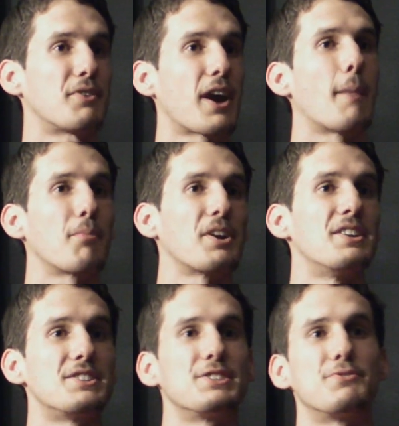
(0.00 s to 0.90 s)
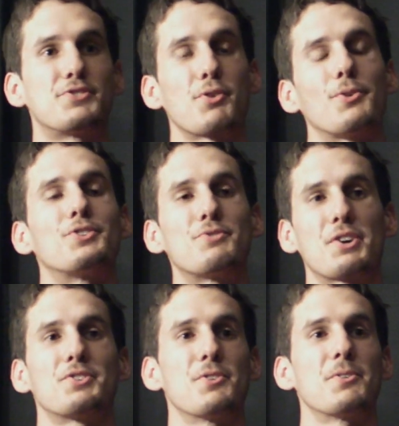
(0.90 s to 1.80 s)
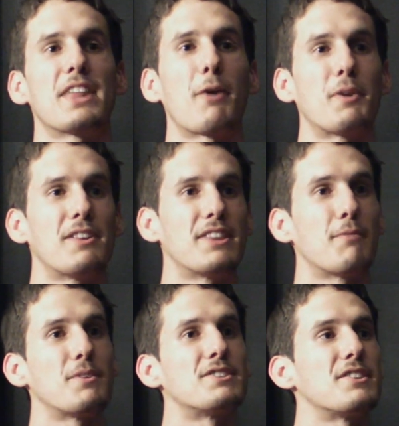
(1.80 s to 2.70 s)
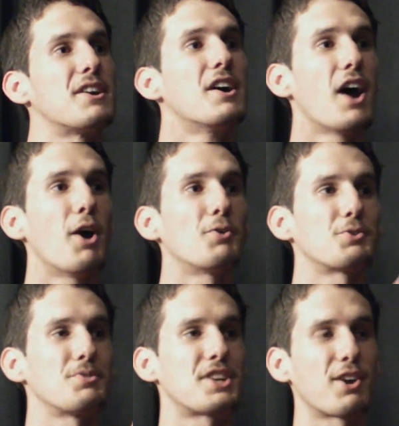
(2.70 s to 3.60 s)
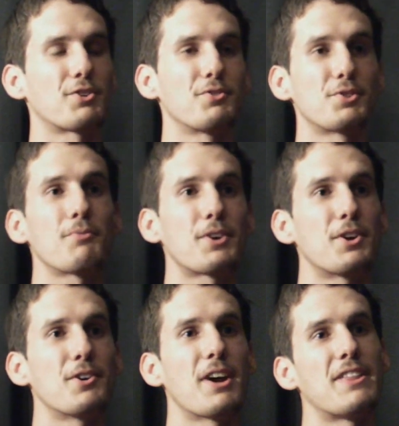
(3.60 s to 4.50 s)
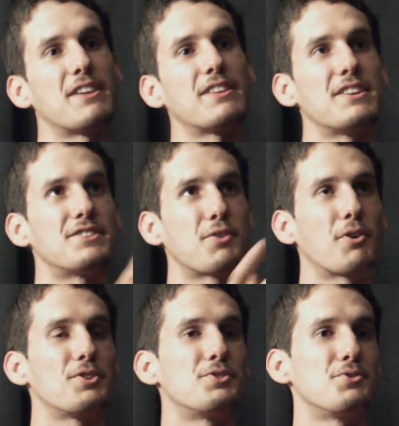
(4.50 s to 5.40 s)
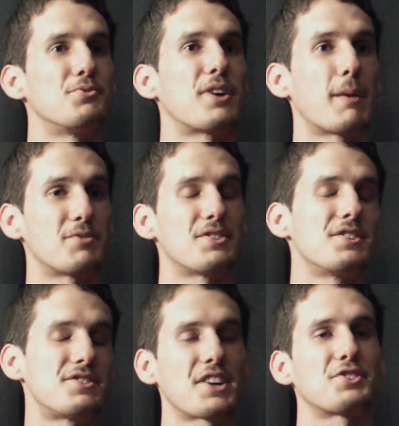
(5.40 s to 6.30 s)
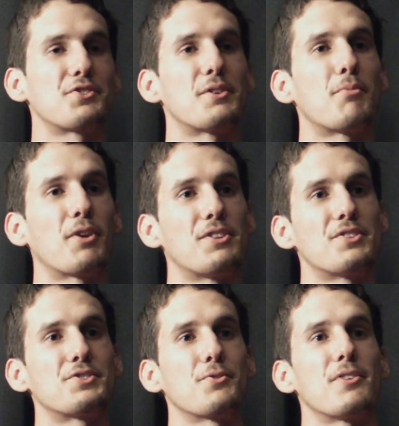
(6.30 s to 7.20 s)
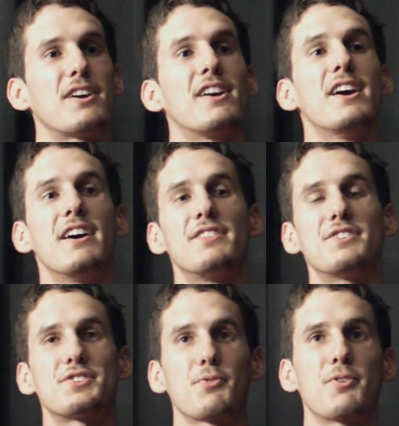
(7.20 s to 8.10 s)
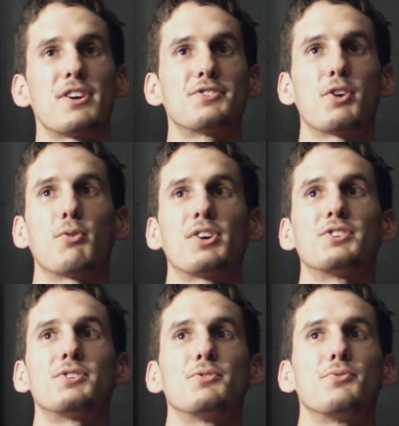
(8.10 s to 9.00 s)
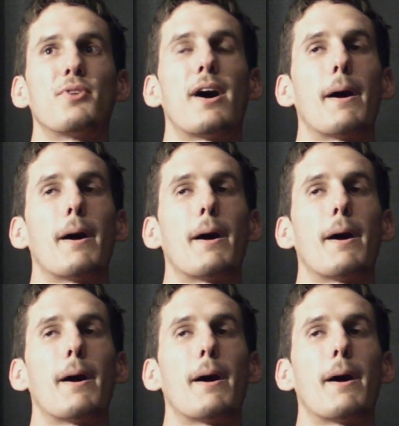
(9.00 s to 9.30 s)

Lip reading: and comprehensive story structure. Then we see, so his character is over here, and then he's going to come to this next turning point in the story, and this story is going to